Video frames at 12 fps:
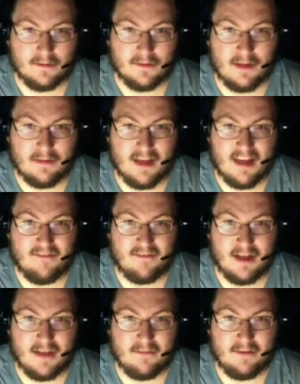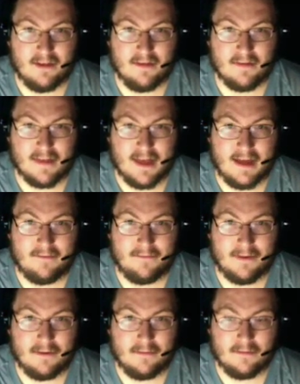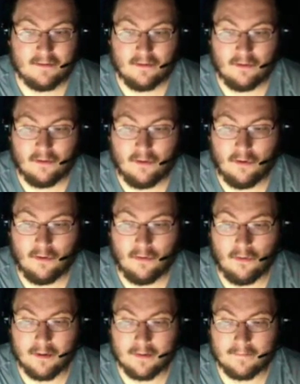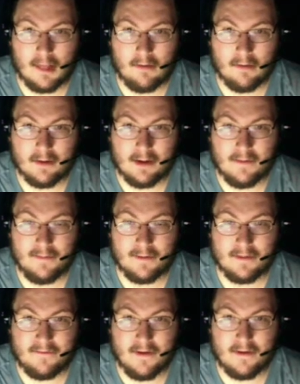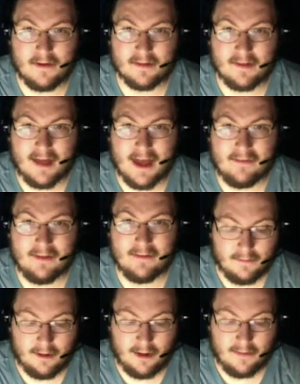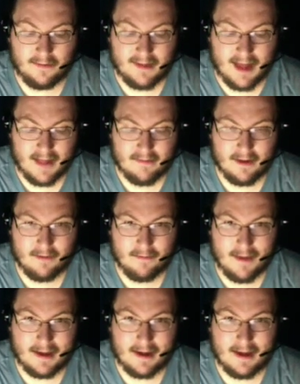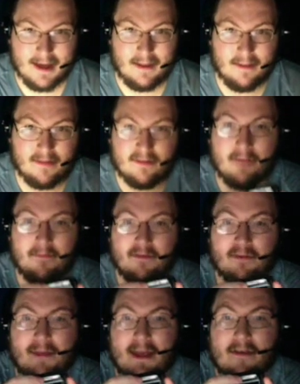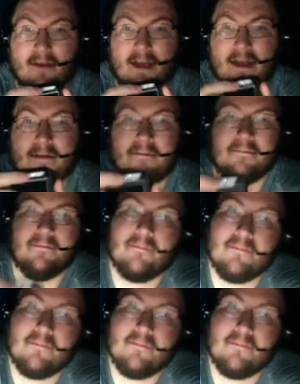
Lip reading: sometimes when I would use the headphones or put the phone on silent, all the sounds that get routed out of this upper speaker here,